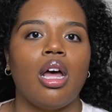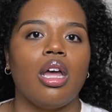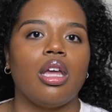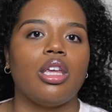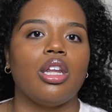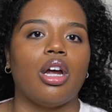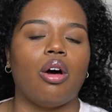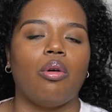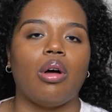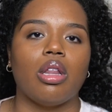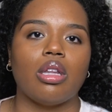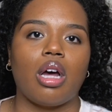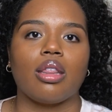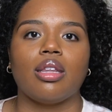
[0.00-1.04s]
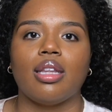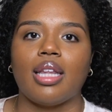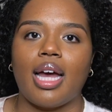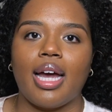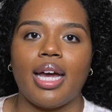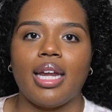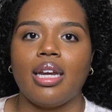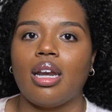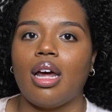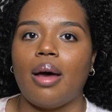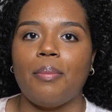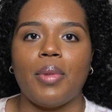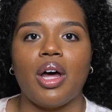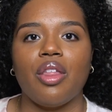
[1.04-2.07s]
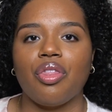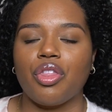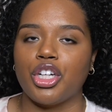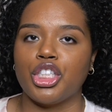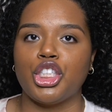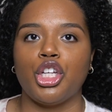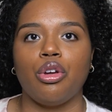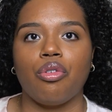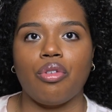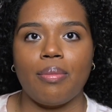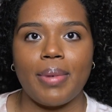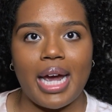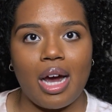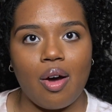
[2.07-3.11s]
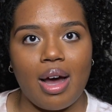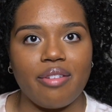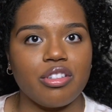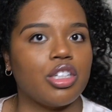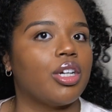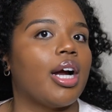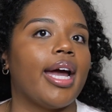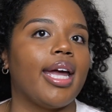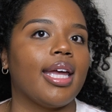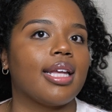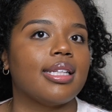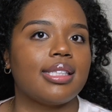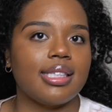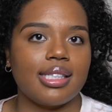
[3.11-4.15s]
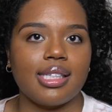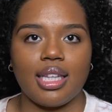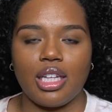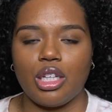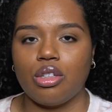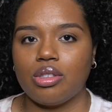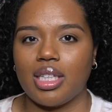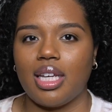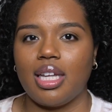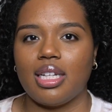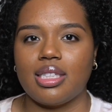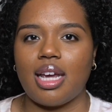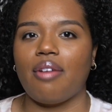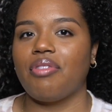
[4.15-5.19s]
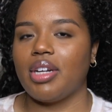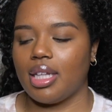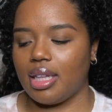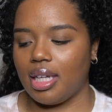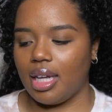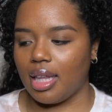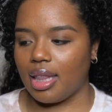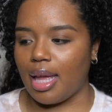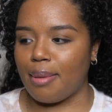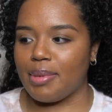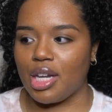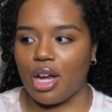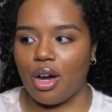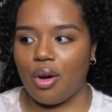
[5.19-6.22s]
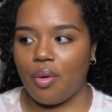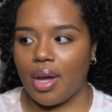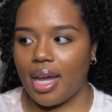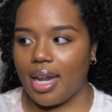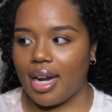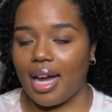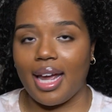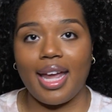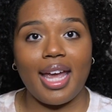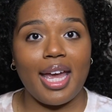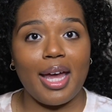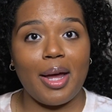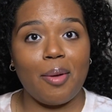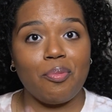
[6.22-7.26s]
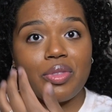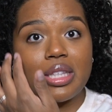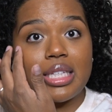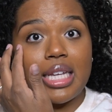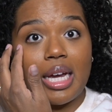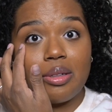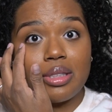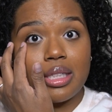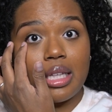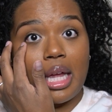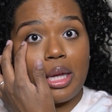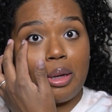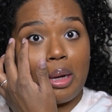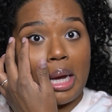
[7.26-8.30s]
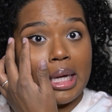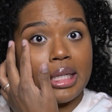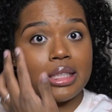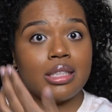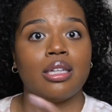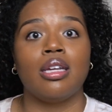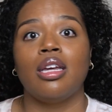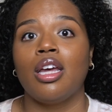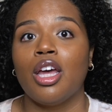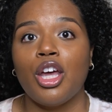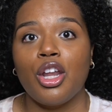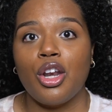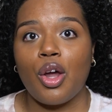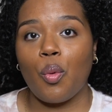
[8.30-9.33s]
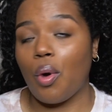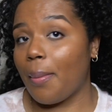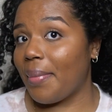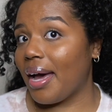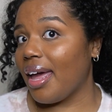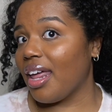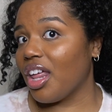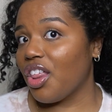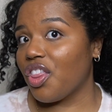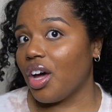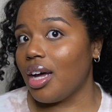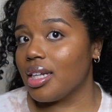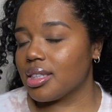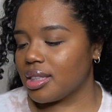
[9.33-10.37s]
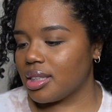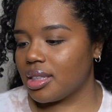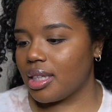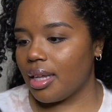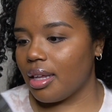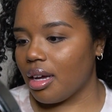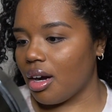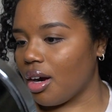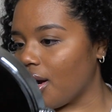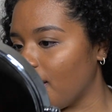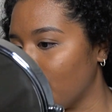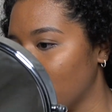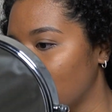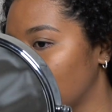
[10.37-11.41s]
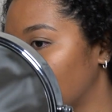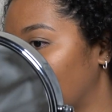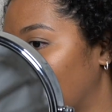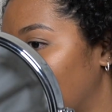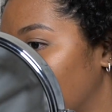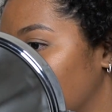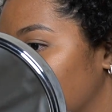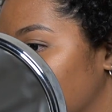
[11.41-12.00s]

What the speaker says: you know, along the line a month or two from now after I consistently use it, definitely let me know, and I am down to let you guys know what my thoughts are on this. But